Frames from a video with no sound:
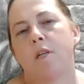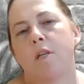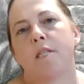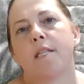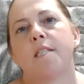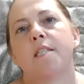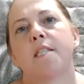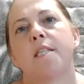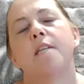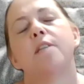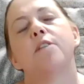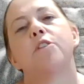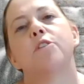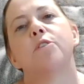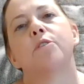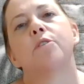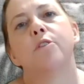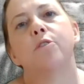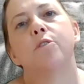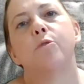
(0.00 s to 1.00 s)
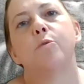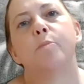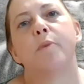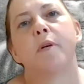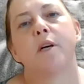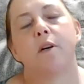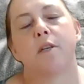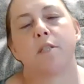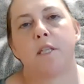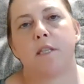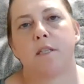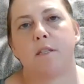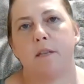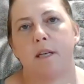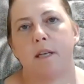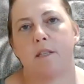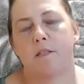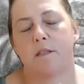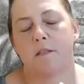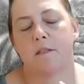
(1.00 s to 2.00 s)
was that scene to do? Because
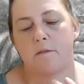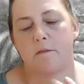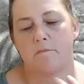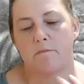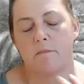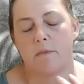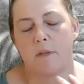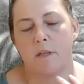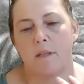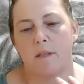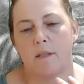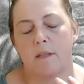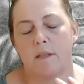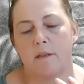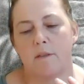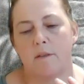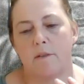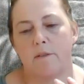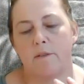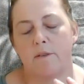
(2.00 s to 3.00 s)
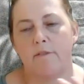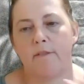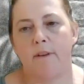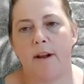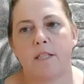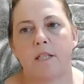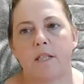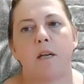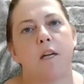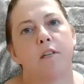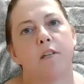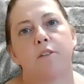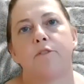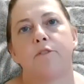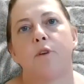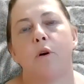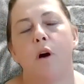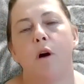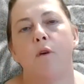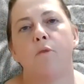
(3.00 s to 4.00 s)
it reflects a lot of
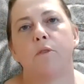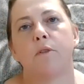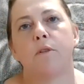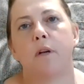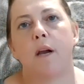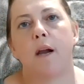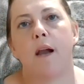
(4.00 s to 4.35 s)
your own